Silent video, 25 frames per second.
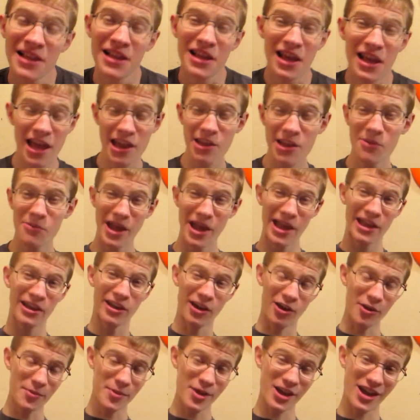Anyway,
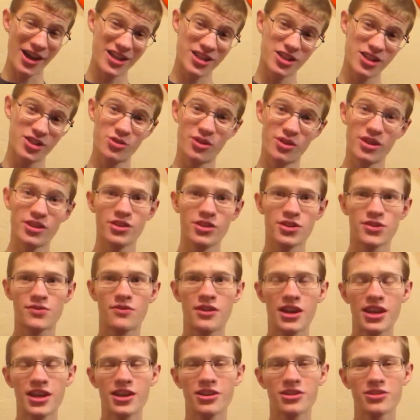hope you guys enjoyed those
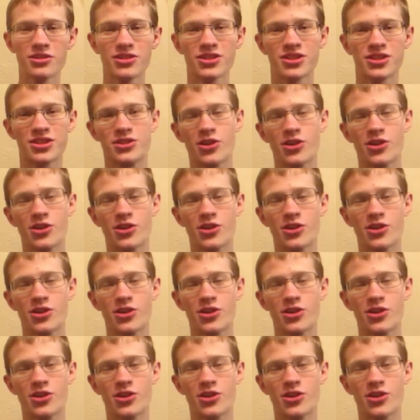videos.